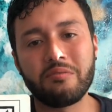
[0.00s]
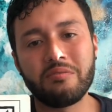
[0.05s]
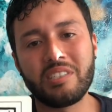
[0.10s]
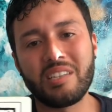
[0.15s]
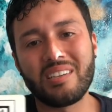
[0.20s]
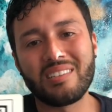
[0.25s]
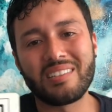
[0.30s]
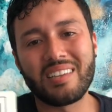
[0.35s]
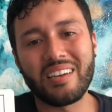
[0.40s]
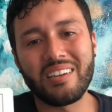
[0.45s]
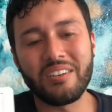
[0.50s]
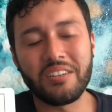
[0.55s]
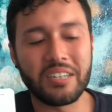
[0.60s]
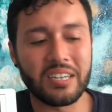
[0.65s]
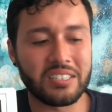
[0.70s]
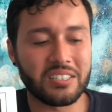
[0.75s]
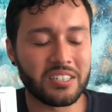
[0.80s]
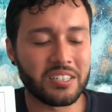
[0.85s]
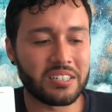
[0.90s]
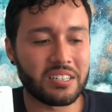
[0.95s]
says that you
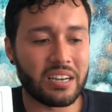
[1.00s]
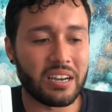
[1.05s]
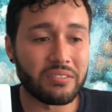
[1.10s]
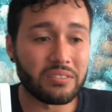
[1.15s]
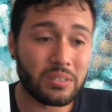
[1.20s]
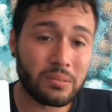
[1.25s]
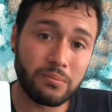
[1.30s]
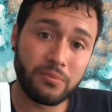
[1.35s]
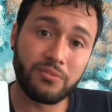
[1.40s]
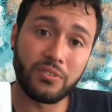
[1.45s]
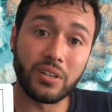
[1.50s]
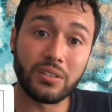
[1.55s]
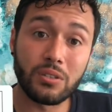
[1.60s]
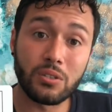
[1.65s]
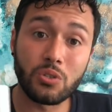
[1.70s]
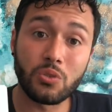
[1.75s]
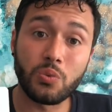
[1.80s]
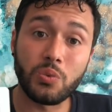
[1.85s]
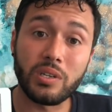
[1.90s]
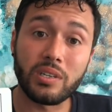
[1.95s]
guys are gonna have some fun
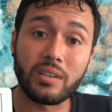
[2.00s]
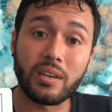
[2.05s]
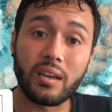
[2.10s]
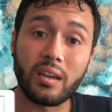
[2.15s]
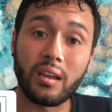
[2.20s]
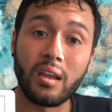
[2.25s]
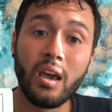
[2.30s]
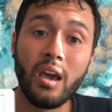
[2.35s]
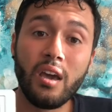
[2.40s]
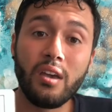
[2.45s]
this weekend.